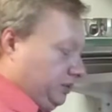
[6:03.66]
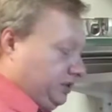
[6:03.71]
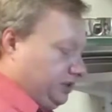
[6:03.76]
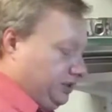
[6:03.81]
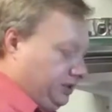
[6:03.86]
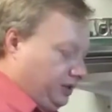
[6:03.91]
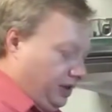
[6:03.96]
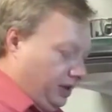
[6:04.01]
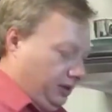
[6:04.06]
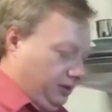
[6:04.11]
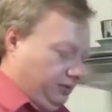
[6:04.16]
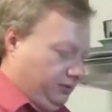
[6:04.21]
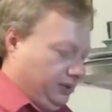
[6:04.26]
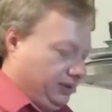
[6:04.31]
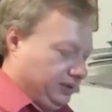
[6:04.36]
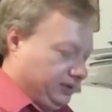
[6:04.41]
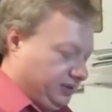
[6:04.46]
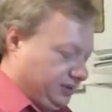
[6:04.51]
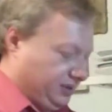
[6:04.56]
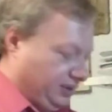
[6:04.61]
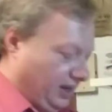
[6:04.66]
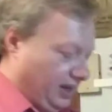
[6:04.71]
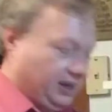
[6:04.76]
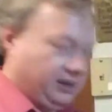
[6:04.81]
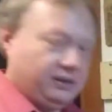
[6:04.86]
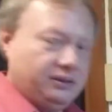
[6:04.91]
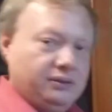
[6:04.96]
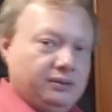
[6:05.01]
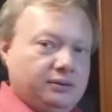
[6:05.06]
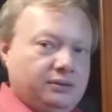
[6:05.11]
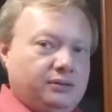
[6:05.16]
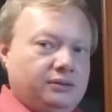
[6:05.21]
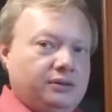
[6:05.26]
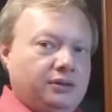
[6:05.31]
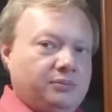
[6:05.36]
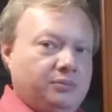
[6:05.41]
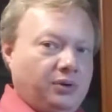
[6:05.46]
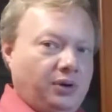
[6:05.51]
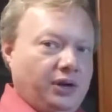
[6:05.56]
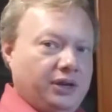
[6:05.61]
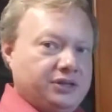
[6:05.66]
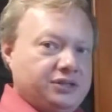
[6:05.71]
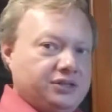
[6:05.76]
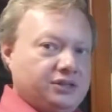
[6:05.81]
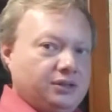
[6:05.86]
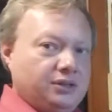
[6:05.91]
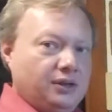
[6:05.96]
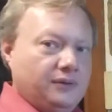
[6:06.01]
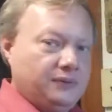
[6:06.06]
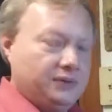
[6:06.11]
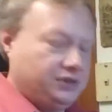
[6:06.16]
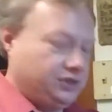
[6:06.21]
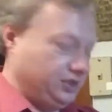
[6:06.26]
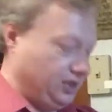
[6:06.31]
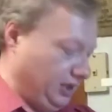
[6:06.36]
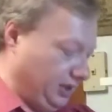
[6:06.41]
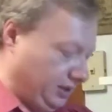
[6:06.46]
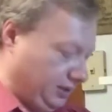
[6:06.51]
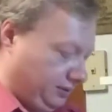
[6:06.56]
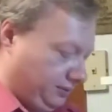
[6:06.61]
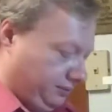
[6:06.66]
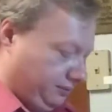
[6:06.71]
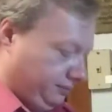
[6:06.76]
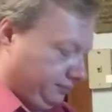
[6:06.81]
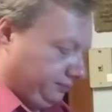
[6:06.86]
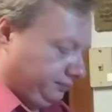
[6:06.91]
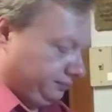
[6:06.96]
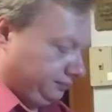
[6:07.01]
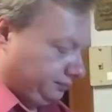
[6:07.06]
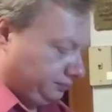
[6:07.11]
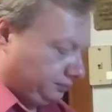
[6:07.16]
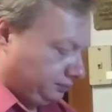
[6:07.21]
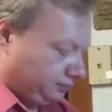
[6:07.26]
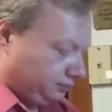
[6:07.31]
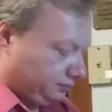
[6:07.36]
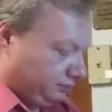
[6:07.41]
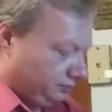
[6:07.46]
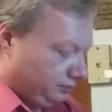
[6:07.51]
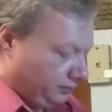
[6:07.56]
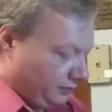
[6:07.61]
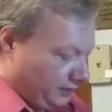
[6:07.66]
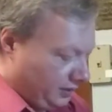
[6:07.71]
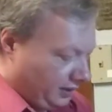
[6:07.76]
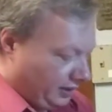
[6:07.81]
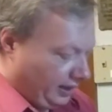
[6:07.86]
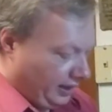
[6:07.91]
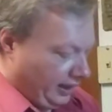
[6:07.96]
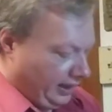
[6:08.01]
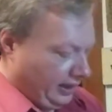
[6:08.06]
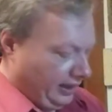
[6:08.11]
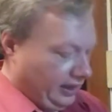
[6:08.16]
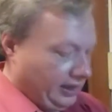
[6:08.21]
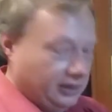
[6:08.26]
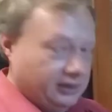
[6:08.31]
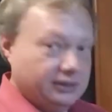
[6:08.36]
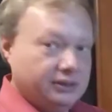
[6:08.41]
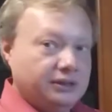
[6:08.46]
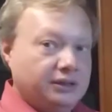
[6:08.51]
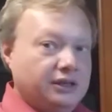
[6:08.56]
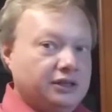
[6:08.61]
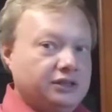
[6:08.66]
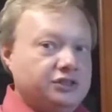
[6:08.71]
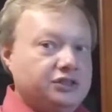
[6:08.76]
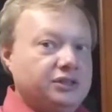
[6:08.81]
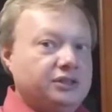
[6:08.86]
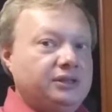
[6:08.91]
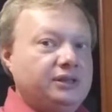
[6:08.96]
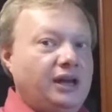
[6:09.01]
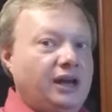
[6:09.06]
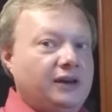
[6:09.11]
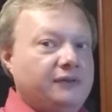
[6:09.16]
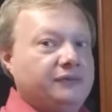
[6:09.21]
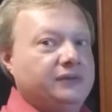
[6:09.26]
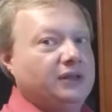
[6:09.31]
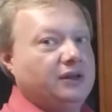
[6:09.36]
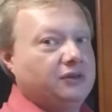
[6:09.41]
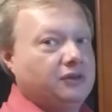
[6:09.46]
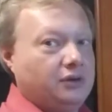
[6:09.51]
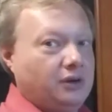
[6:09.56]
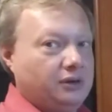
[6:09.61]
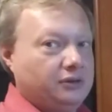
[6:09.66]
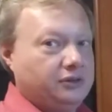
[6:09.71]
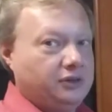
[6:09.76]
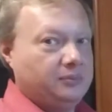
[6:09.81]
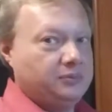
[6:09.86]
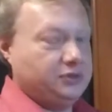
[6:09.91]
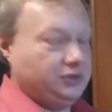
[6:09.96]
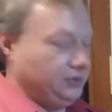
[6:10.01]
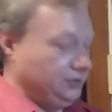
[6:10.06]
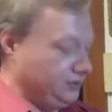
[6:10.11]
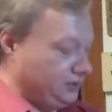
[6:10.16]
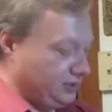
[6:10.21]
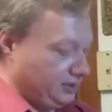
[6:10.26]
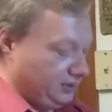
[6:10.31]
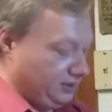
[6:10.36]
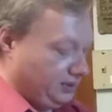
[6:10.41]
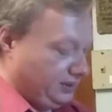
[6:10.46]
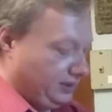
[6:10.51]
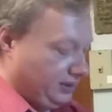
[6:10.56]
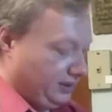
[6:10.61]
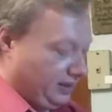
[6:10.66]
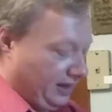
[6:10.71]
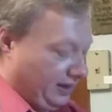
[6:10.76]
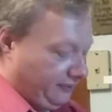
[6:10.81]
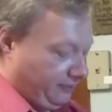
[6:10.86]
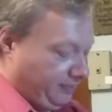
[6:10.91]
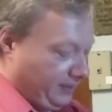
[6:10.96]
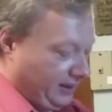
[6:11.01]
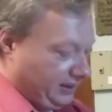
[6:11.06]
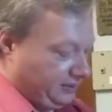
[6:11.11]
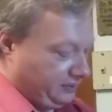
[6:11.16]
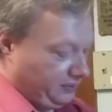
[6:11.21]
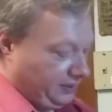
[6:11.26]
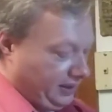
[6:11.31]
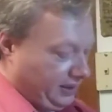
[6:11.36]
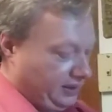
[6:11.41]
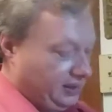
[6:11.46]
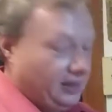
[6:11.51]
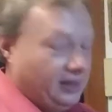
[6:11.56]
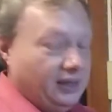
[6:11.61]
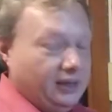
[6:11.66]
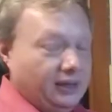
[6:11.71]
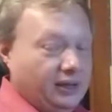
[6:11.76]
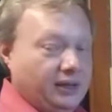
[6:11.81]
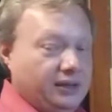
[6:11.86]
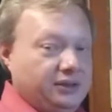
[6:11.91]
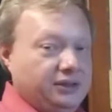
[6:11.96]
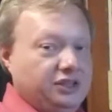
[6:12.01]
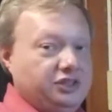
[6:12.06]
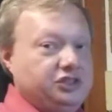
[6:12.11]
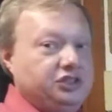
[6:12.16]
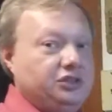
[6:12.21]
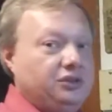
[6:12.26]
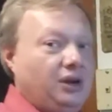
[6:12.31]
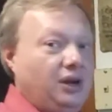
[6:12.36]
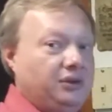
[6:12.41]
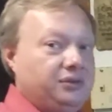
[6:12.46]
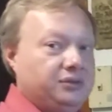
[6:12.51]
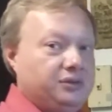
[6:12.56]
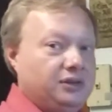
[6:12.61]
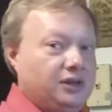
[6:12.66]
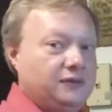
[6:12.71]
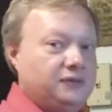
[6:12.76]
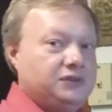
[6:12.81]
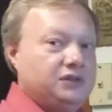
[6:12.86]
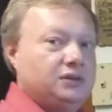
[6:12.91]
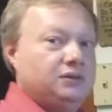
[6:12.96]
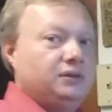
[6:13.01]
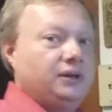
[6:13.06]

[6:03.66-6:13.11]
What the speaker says: to do is take the breast of the chicken and get your knife. Now grown-ups use the knife, by the way, unless you're old enough to